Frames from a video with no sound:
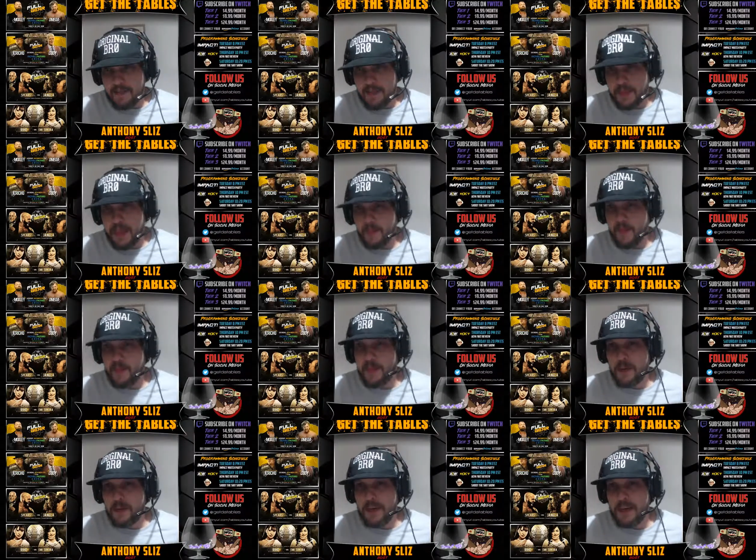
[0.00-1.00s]
It went
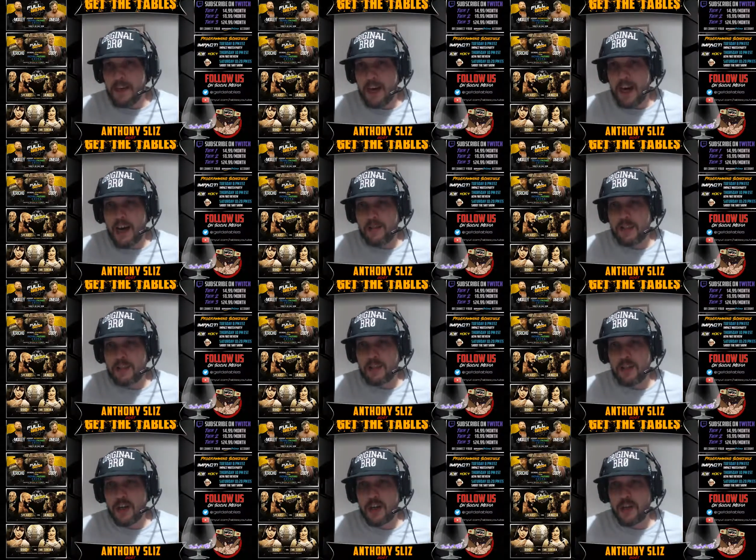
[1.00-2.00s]
from being an obvious
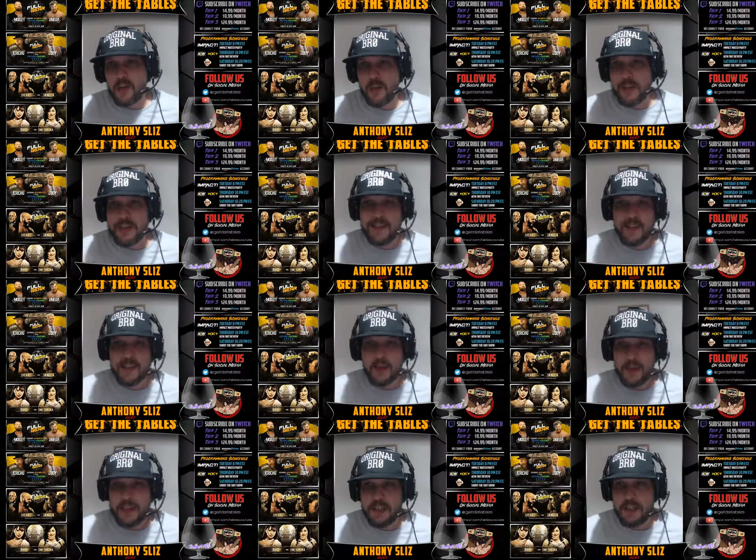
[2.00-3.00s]
Jericho win
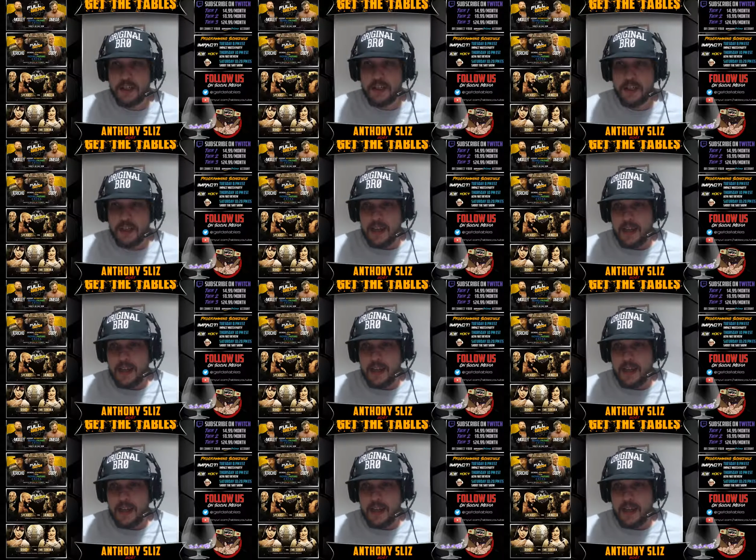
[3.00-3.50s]
situation